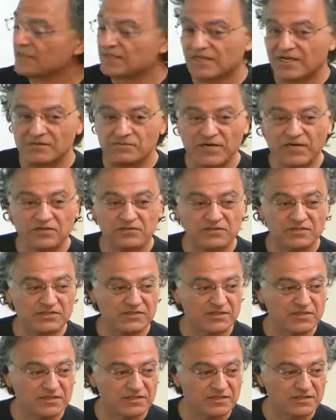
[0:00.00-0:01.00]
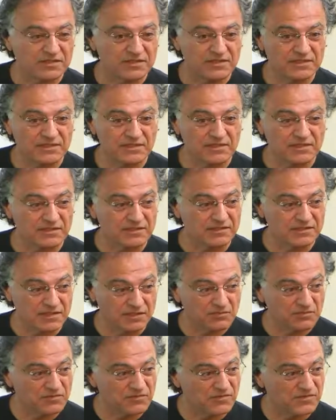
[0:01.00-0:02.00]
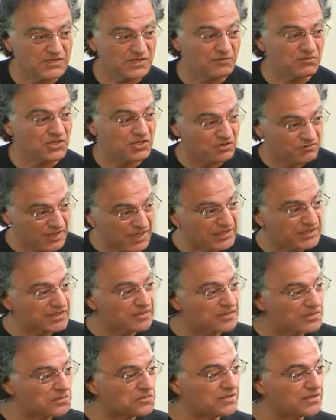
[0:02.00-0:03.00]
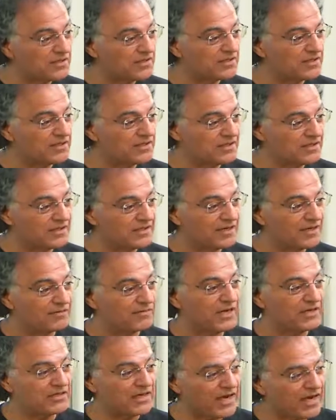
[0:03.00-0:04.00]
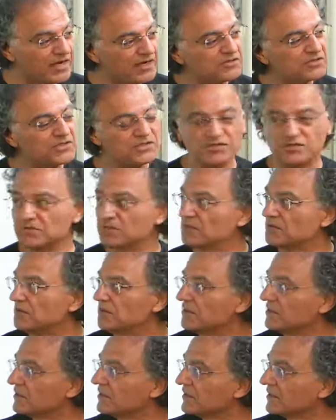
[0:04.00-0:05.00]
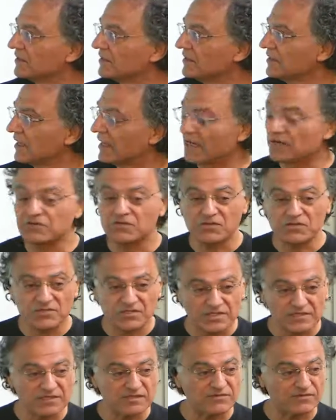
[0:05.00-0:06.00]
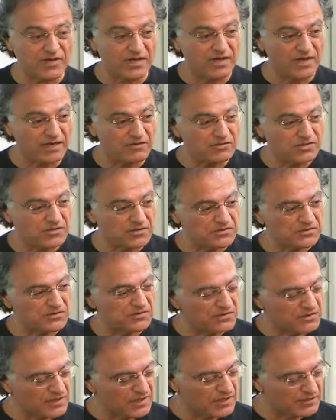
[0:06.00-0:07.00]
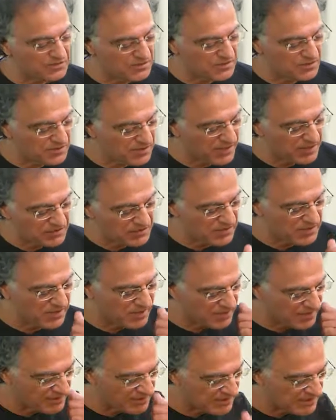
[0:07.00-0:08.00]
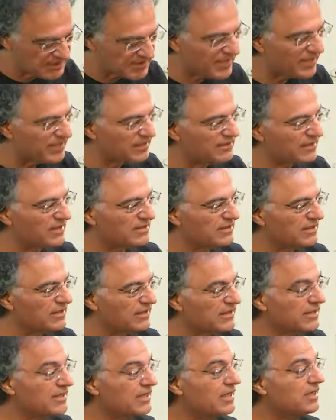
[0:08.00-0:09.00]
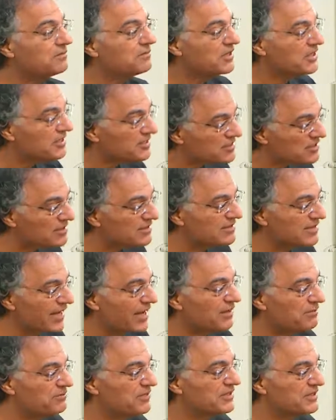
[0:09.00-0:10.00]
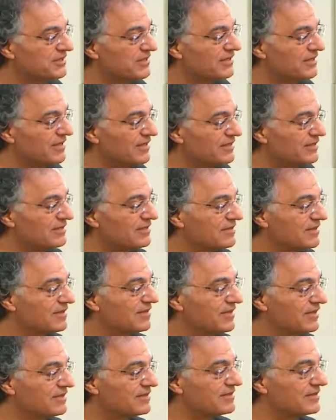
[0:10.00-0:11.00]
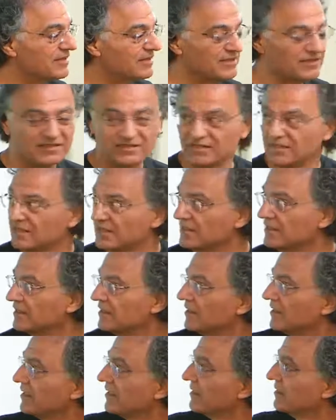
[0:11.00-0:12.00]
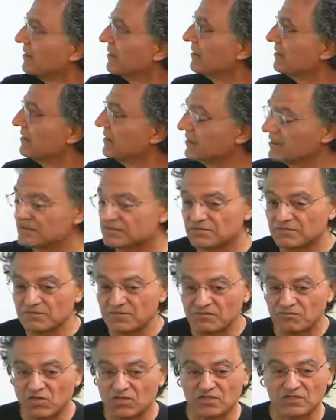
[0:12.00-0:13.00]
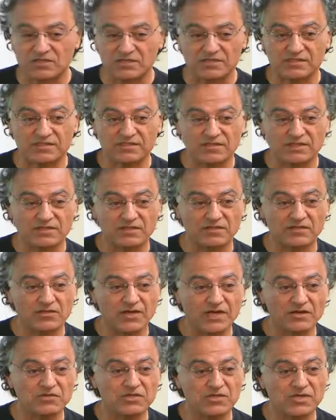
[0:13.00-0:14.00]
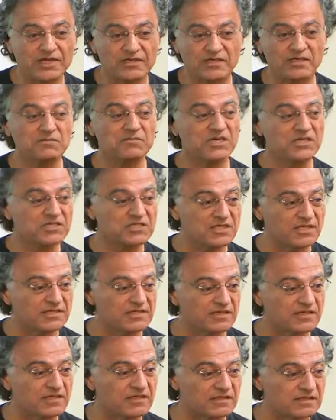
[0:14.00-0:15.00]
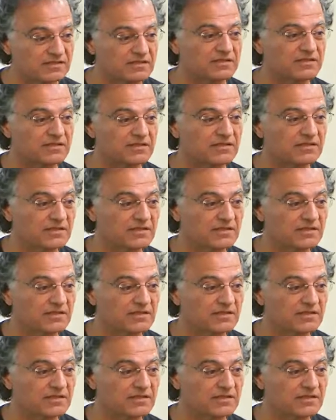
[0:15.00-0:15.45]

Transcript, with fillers: about some some theoretical work about how do you how do you justify how do you how do you actually understand that emergence happens in these in these uh, in, in, these models you know how do you get emerging skills